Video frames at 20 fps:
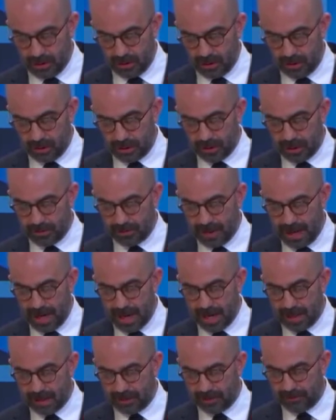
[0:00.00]
Looking
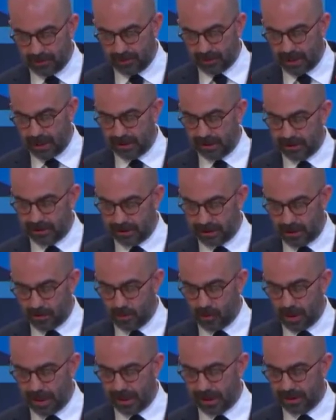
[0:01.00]
back from that
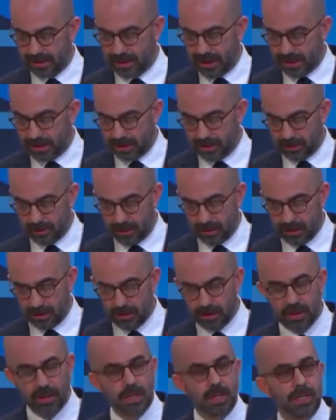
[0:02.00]
somewhat
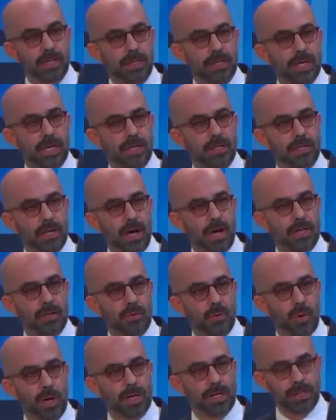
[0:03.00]
accessible, yet not
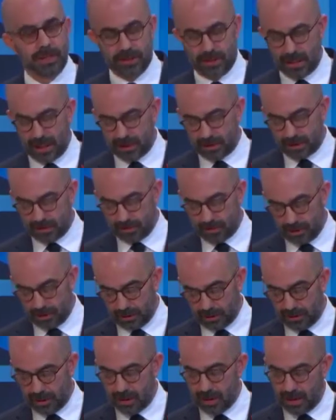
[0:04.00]
quite
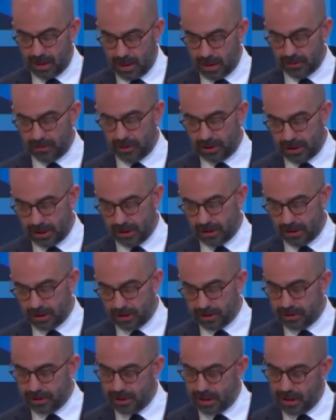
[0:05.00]
accessible, 100
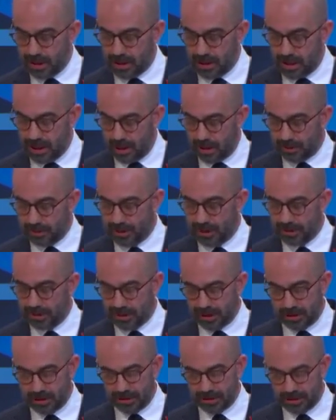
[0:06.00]
years helps us
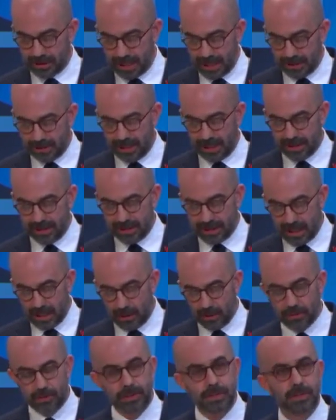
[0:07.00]
understand that
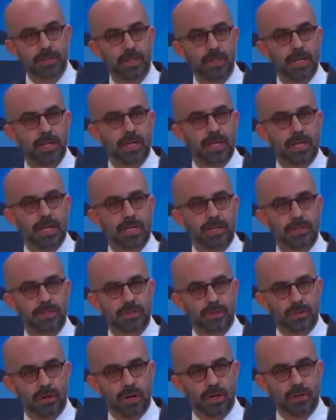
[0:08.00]
doubt and
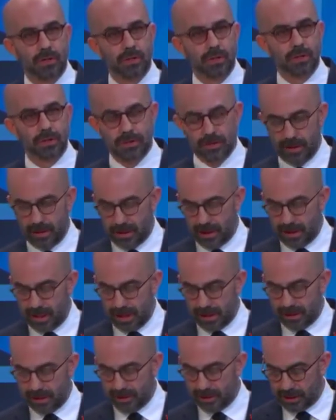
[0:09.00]
struggle
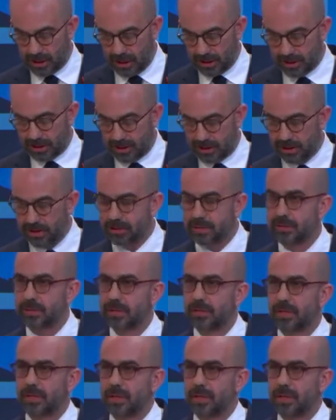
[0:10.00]
and injustice,